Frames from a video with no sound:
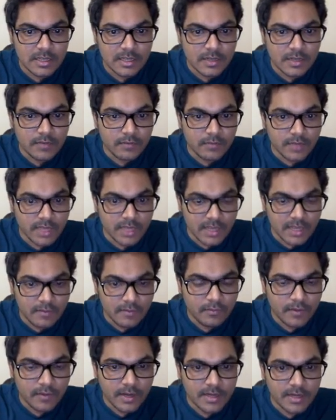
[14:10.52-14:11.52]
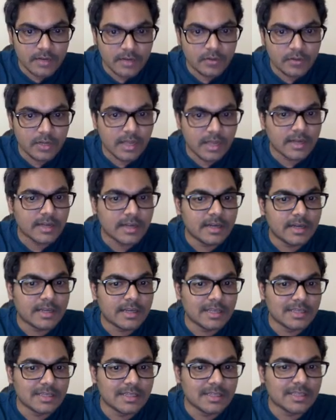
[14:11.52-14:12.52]
we can find our target
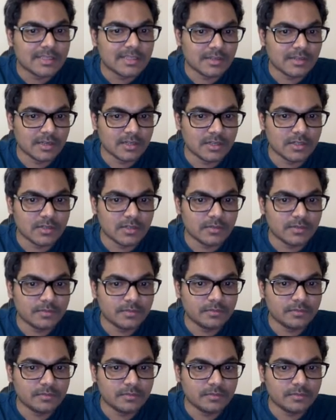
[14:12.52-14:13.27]
in this range.